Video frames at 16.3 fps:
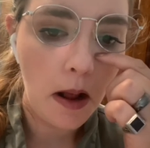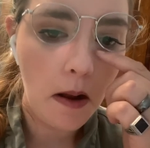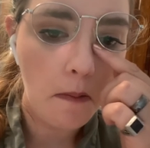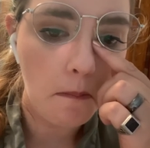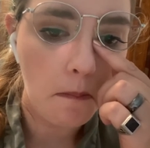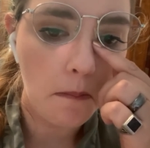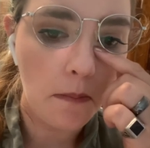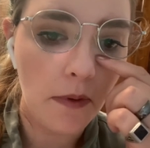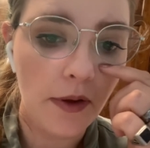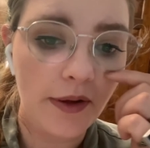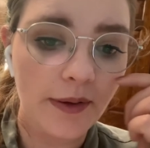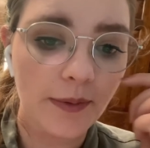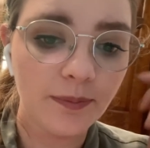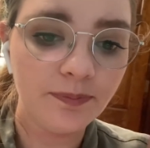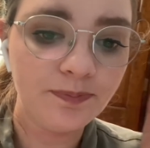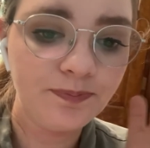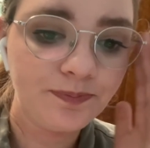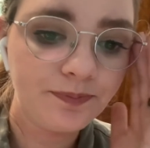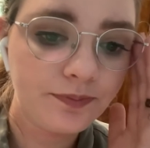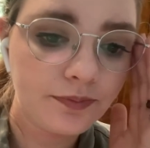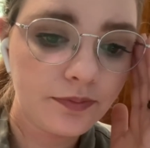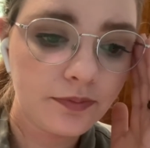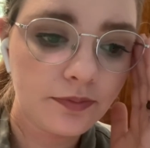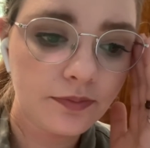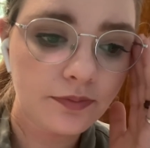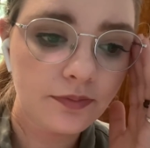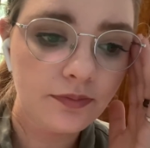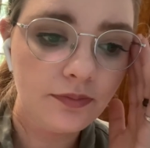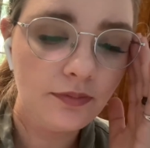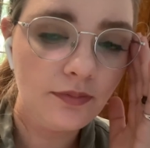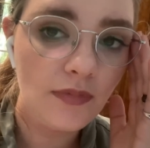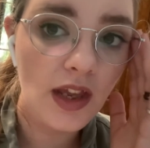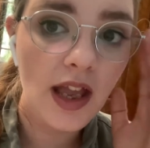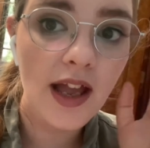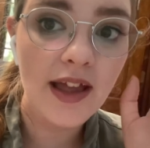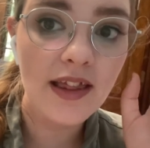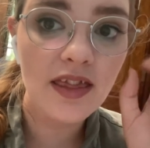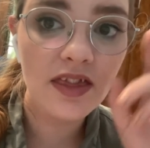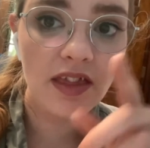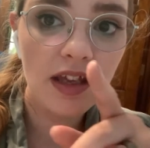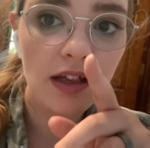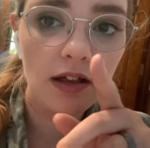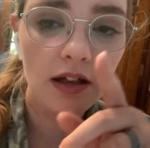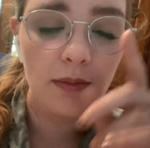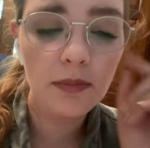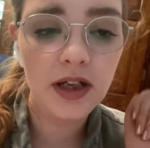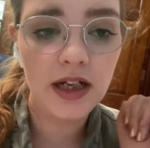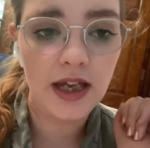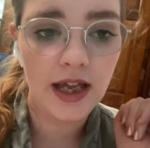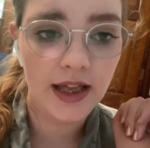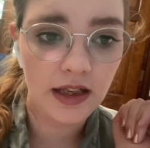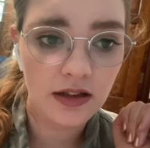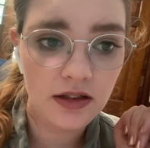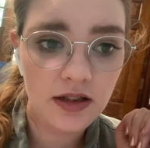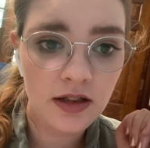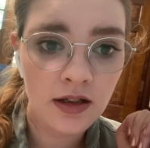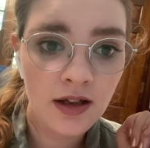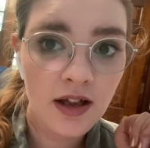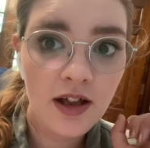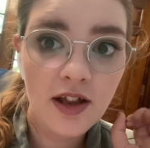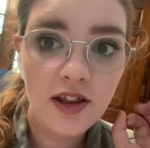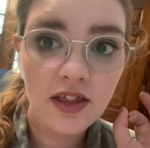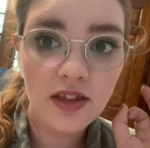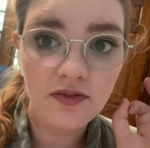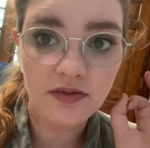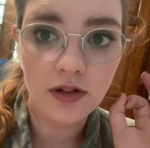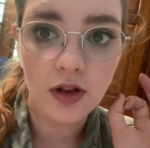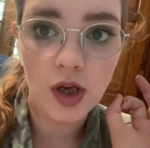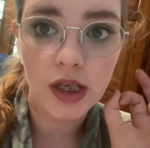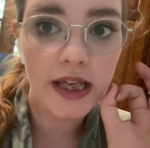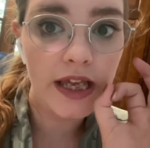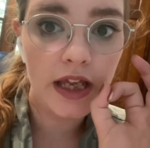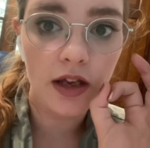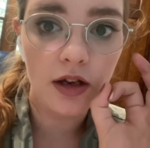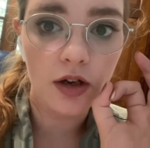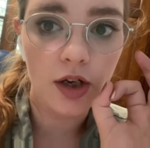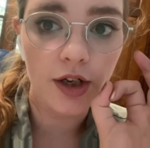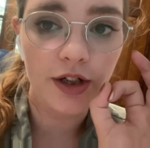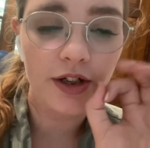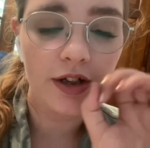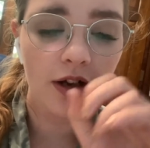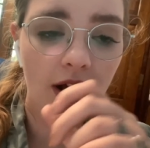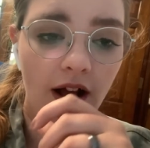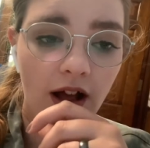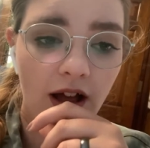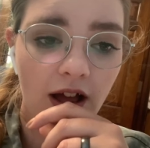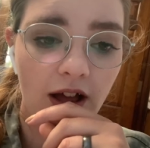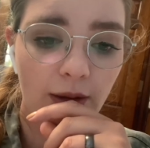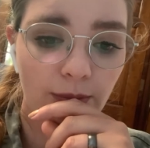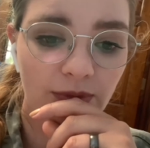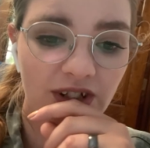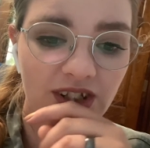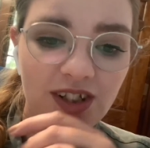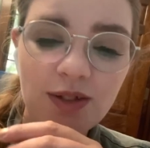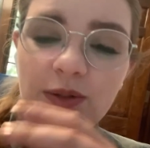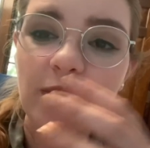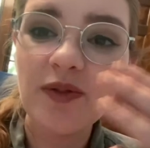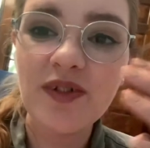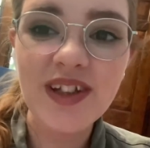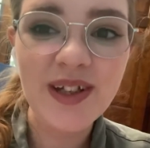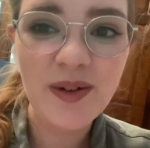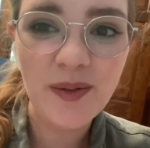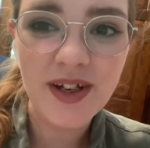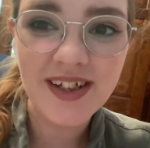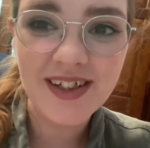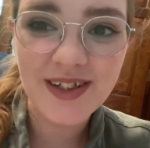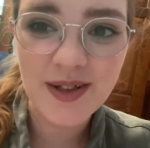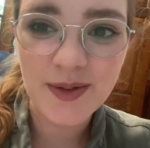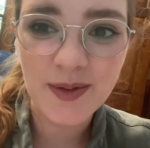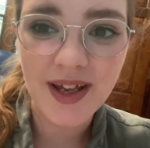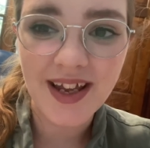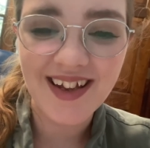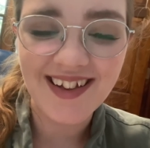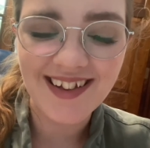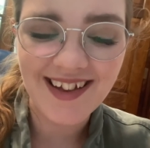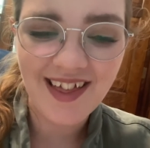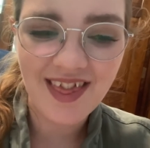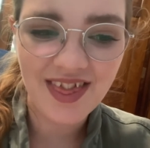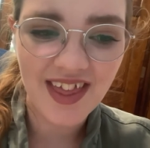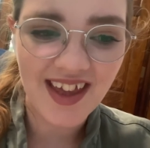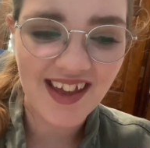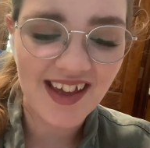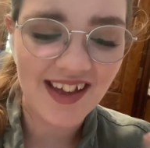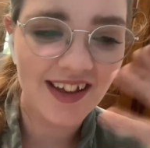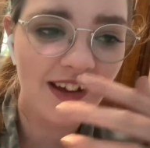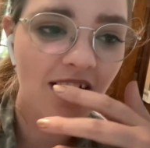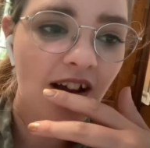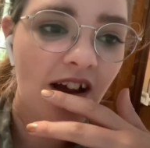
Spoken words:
But I think I'm gonna end the vlog here. Just do a really quick 2-day thing.